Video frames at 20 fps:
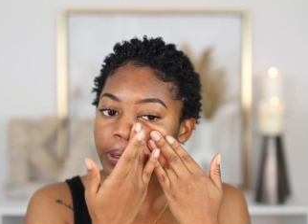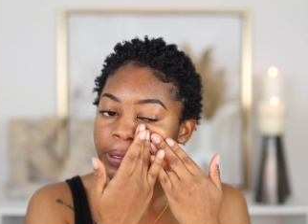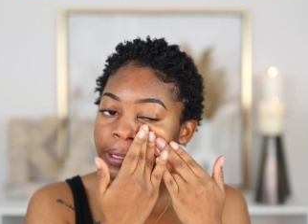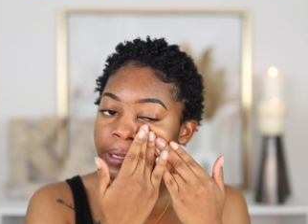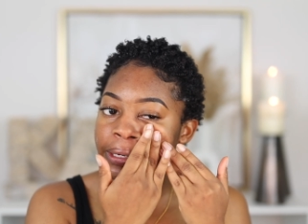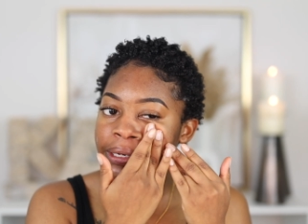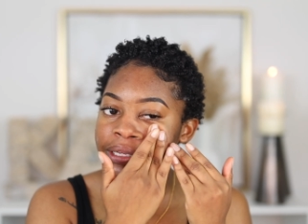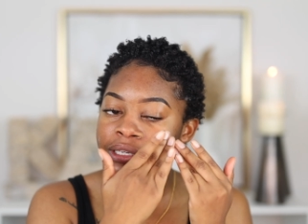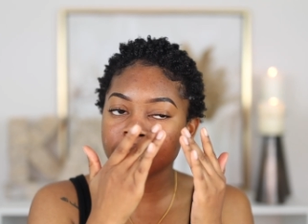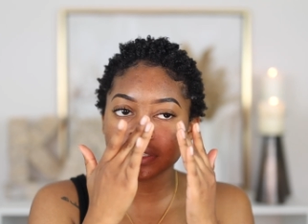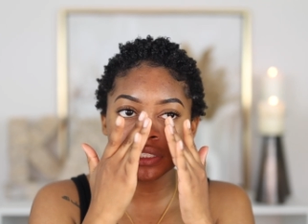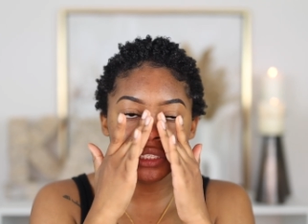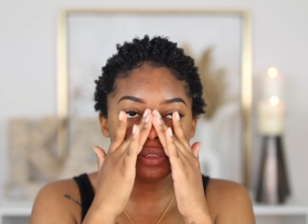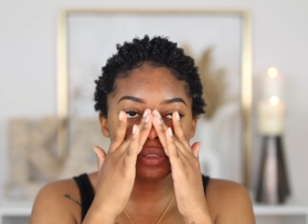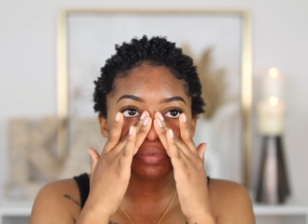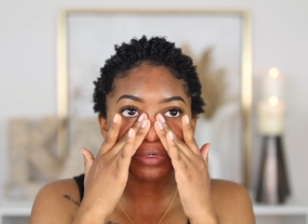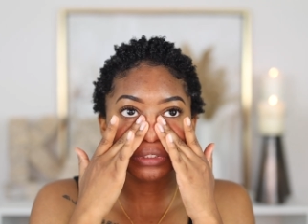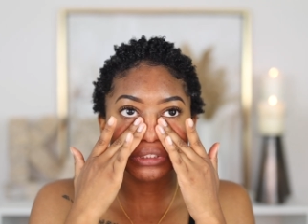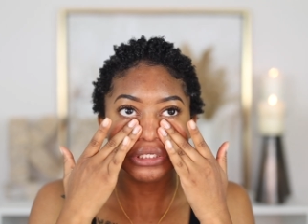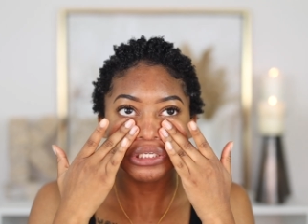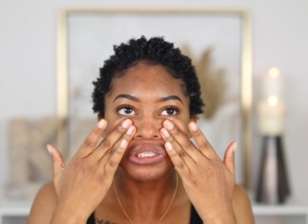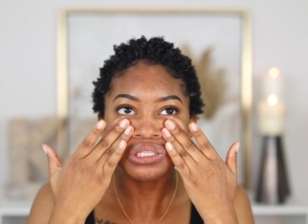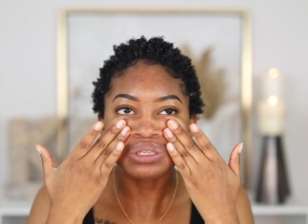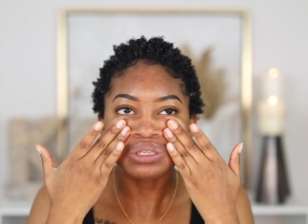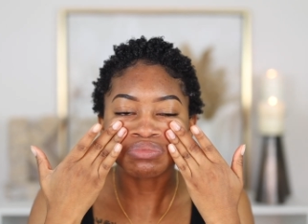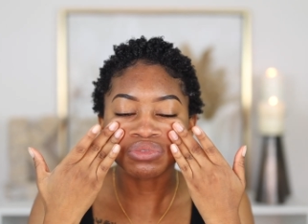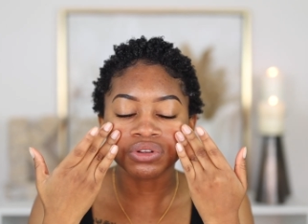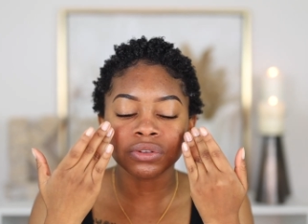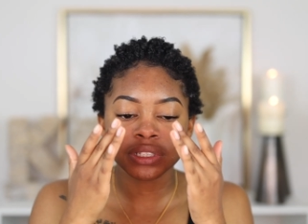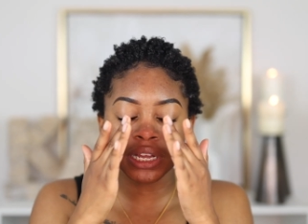and it just really
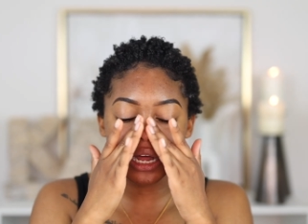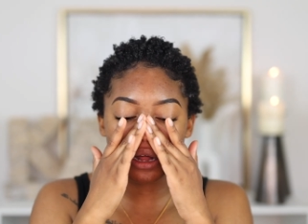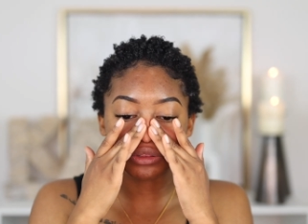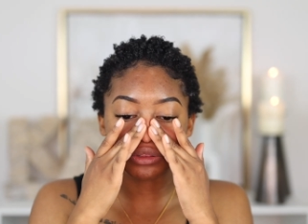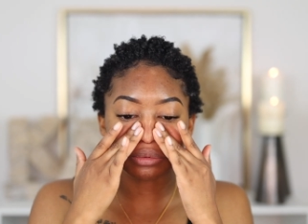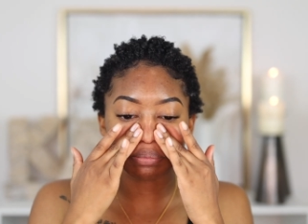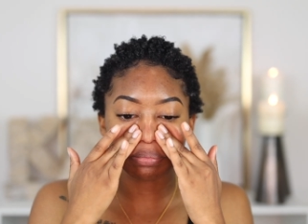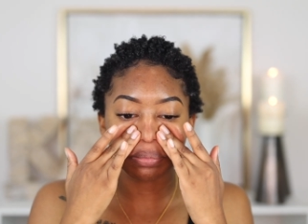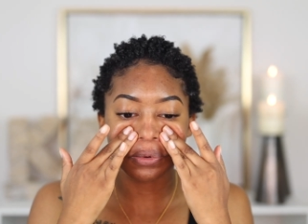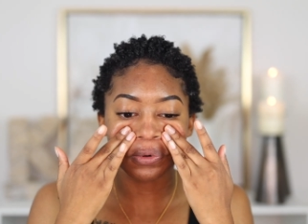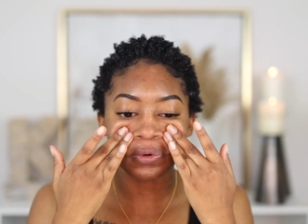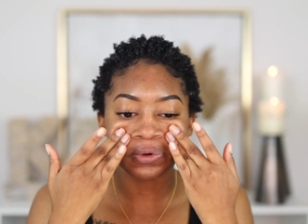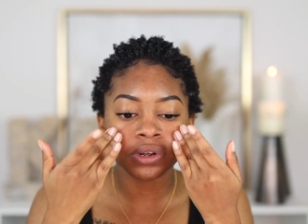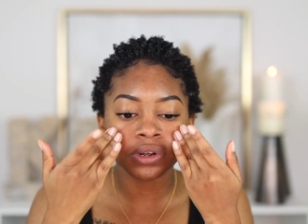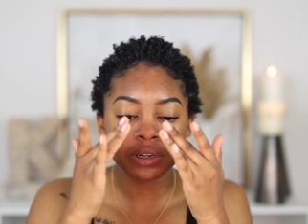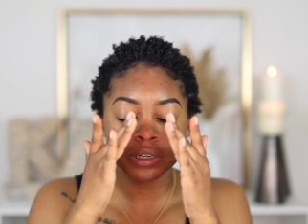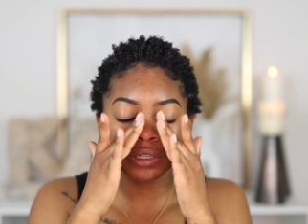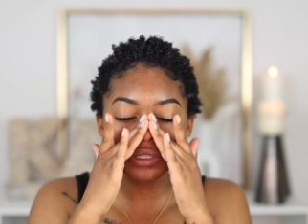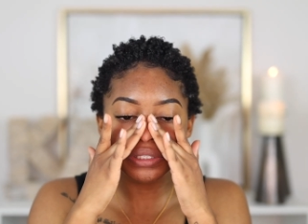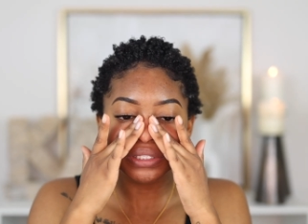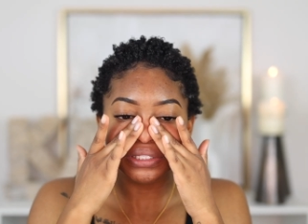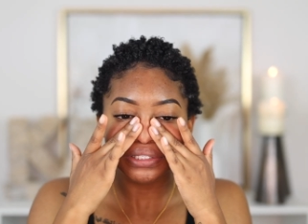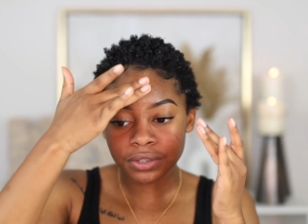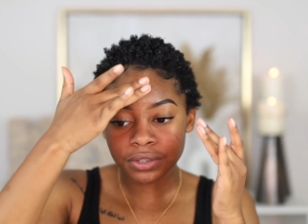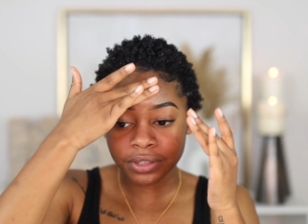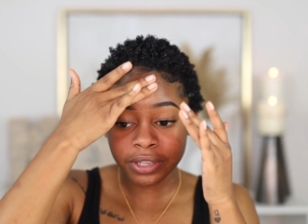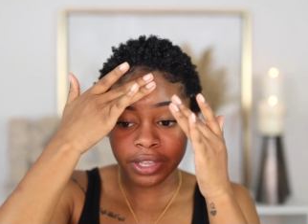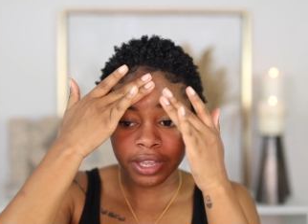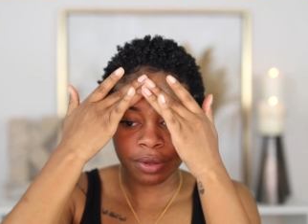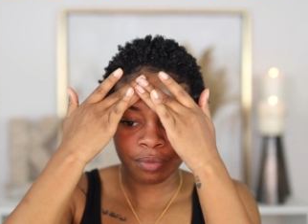smooths out the pores
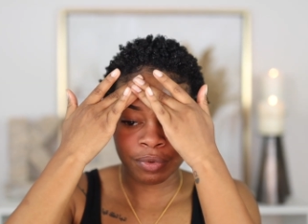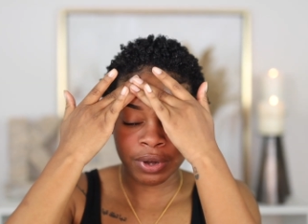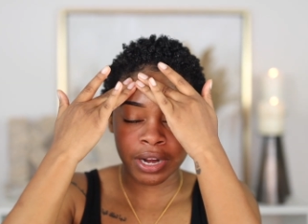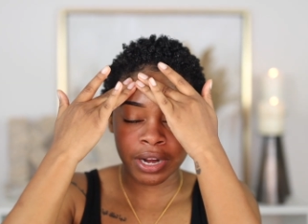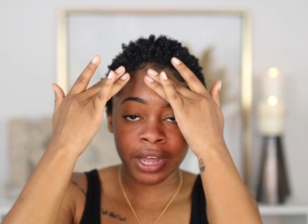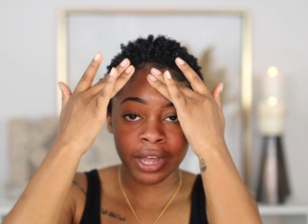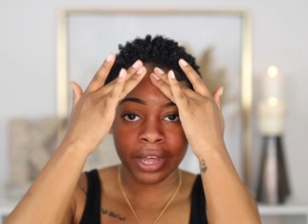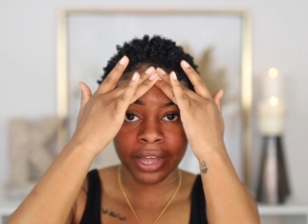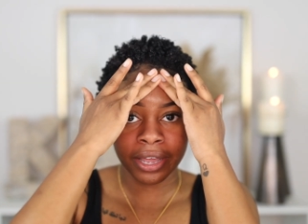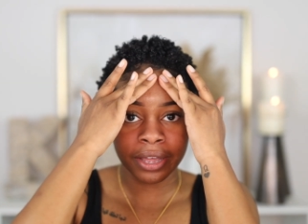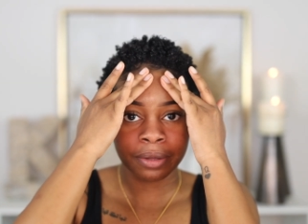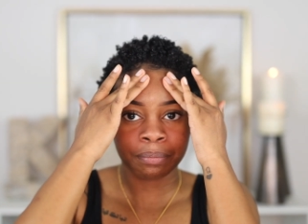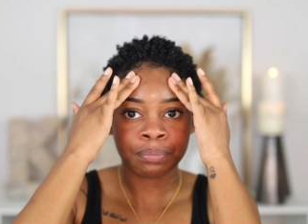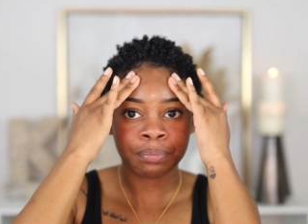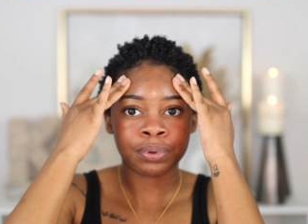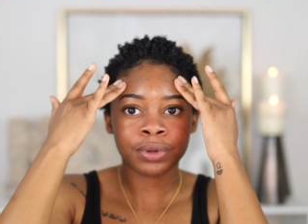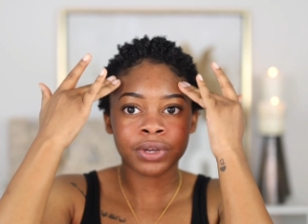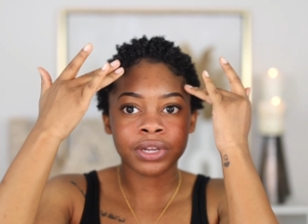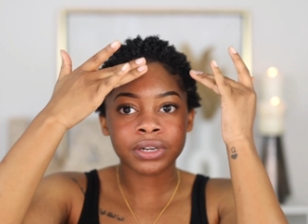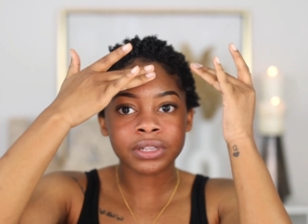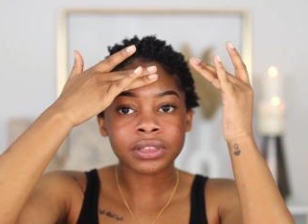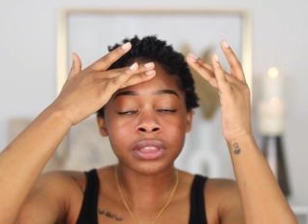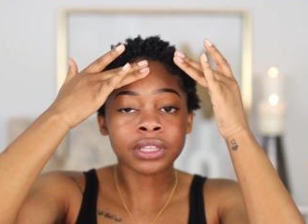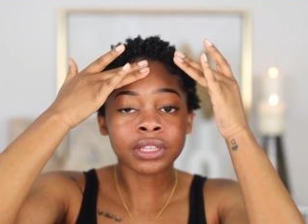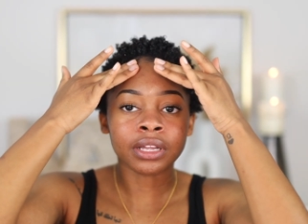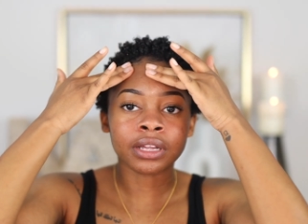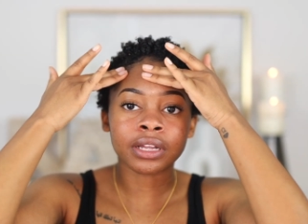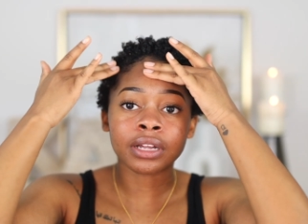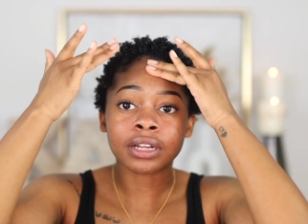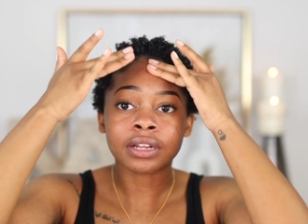so that when I put
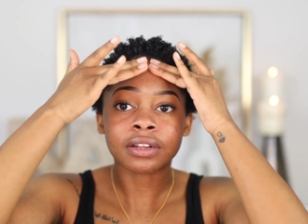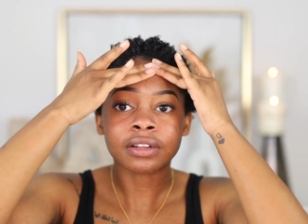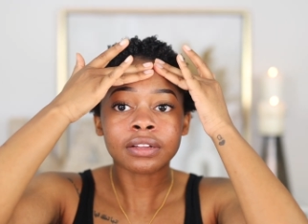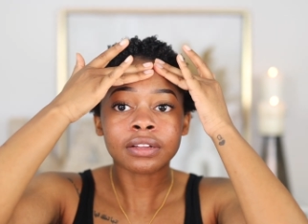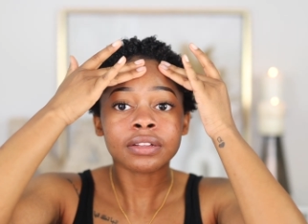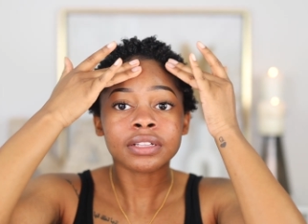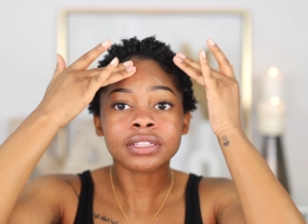the